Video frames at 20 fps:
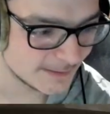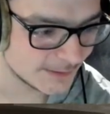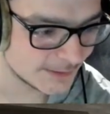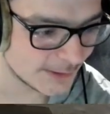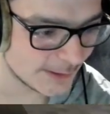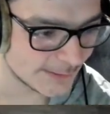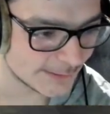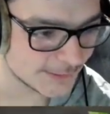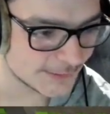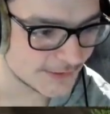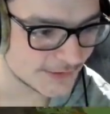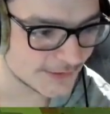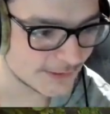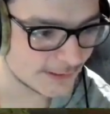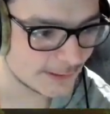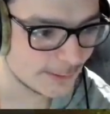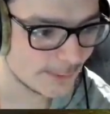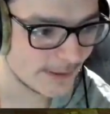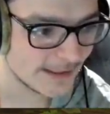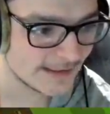So I'll just
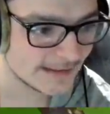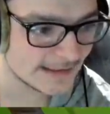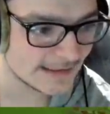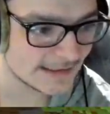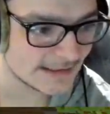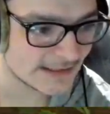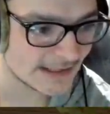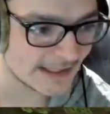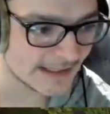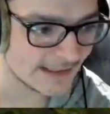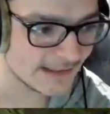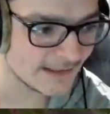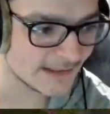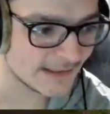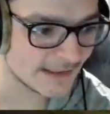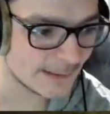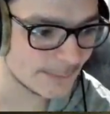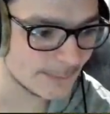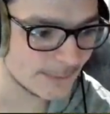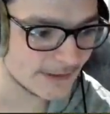throw away these things
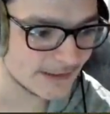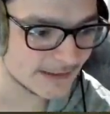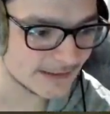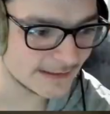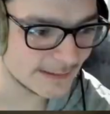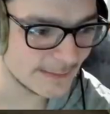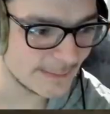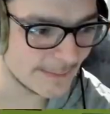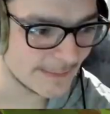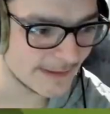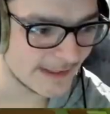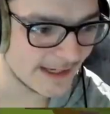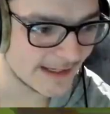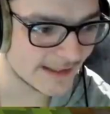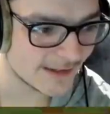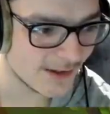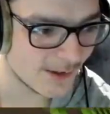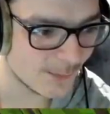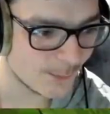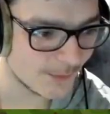and then we'll
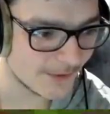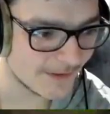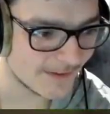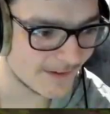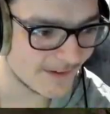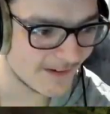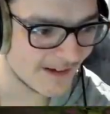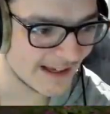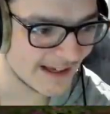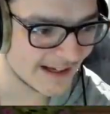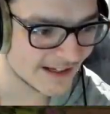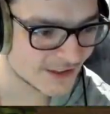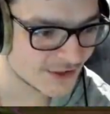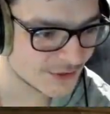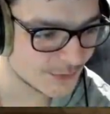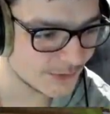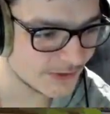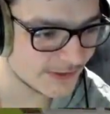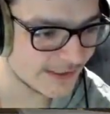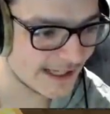get on with our
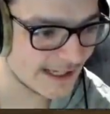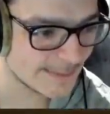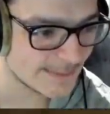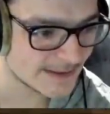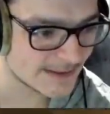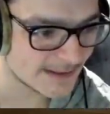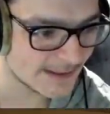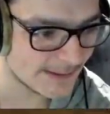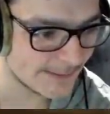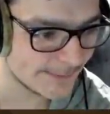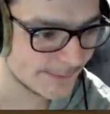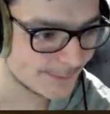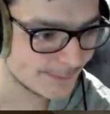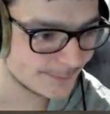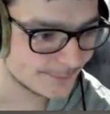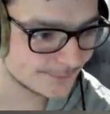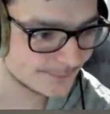actual episode.